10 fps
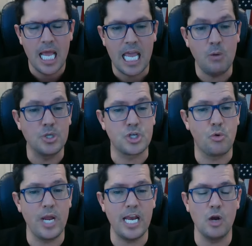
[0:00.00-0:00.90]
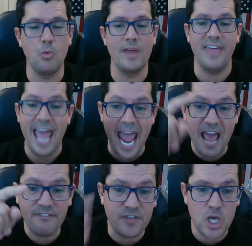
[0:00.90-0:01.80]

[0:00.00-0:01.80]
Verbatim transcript: He was greeted with F